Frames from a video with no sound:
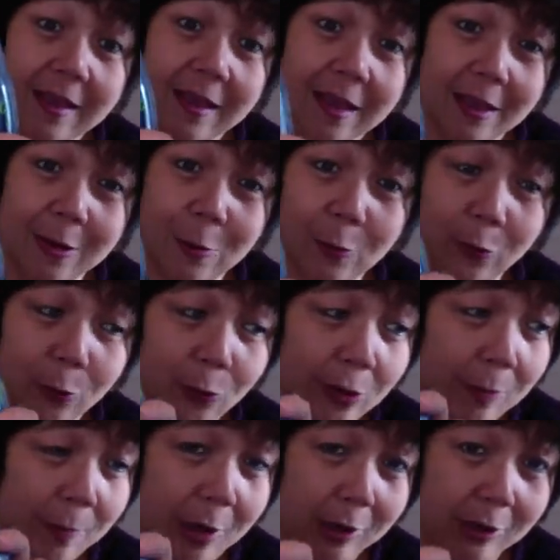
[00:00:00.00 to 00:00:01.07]
I don't throw the
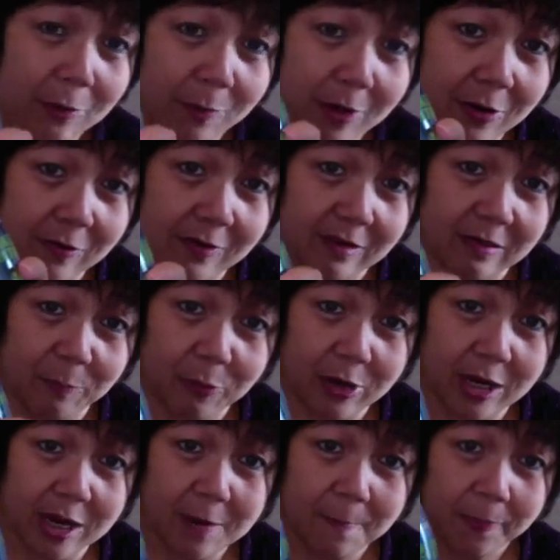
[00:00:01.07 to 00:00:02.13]
bottle because it's
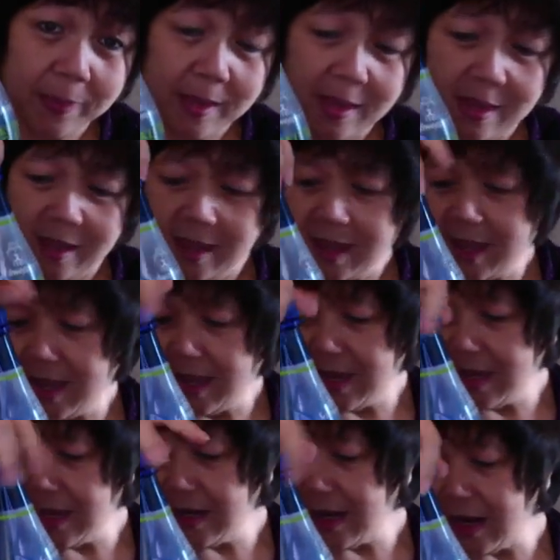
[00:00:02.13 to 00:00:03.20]
pretty,
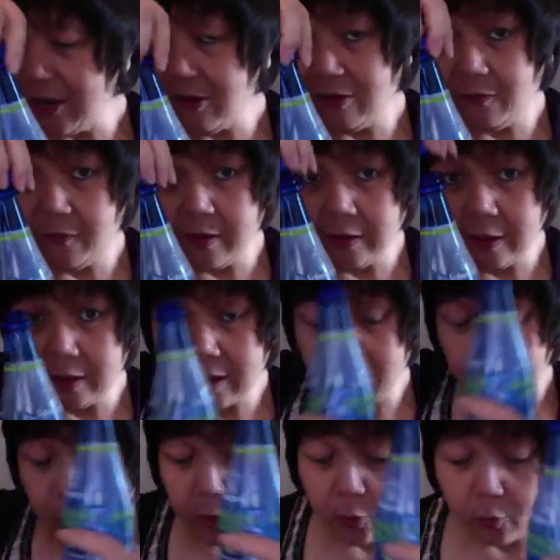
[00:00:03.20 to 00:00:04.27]
and I just filled it
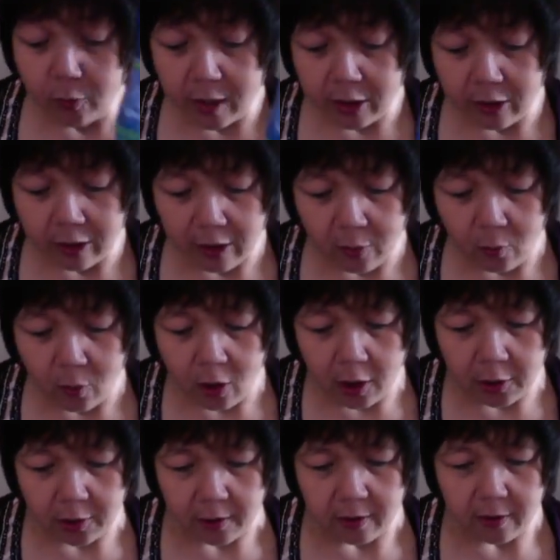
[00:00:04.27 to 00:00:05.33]
up with regular
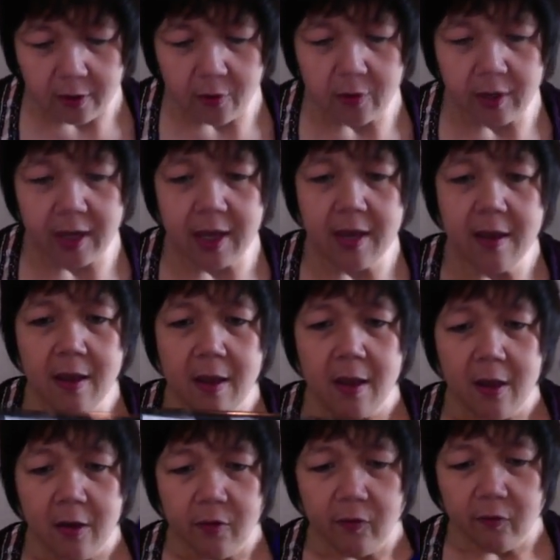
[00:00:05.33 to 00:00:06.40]
water. Okay,
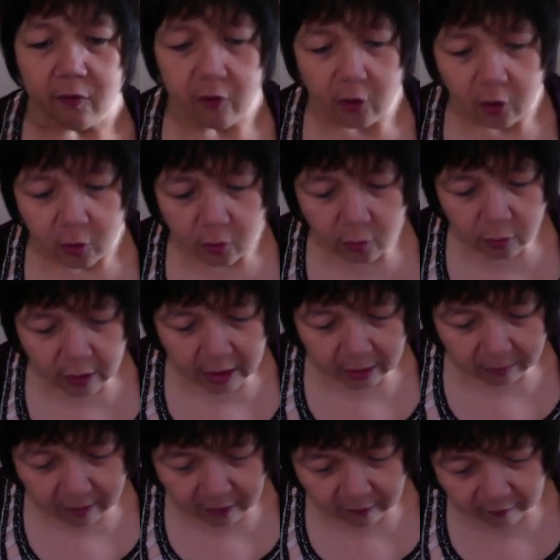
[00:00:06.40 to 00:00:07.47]
so let
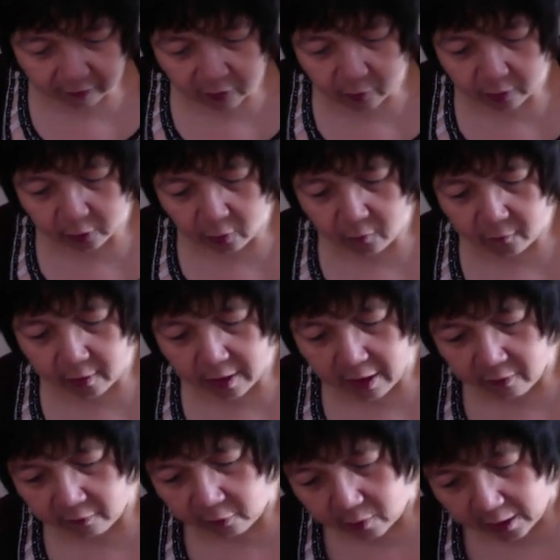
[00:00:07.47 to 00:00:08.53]
me just do it over here
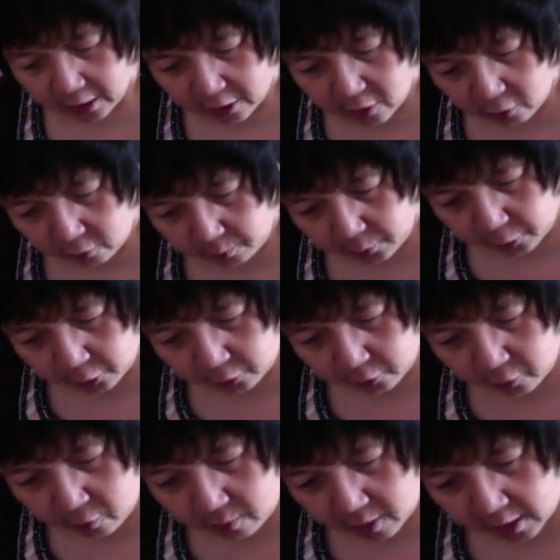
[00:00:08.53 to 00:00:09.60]
so I don't put
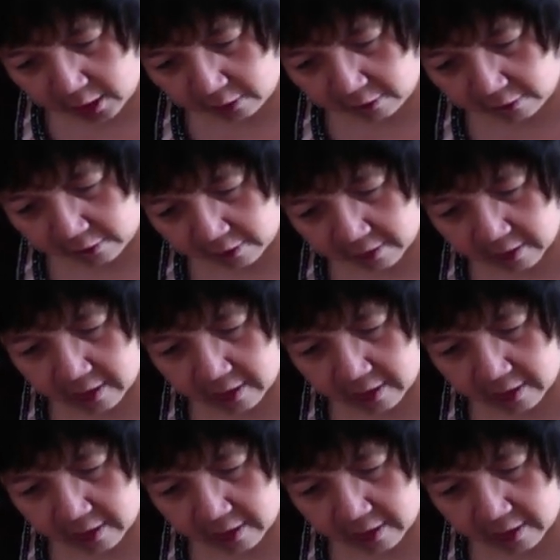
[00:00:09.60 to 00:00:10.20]
too much.